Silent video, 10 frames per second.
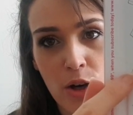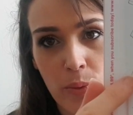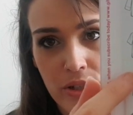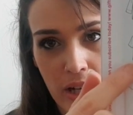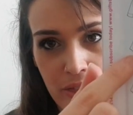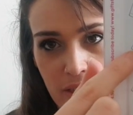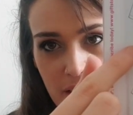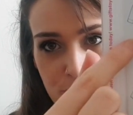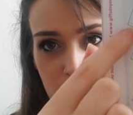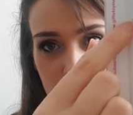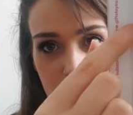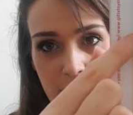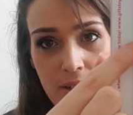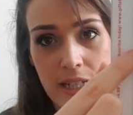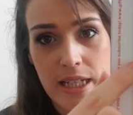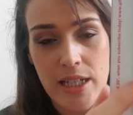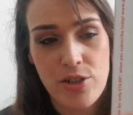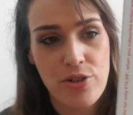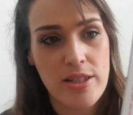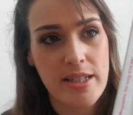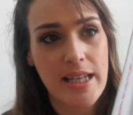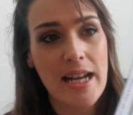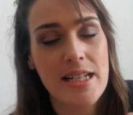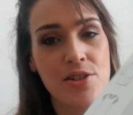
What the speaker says: which I think is really, really interesting, and it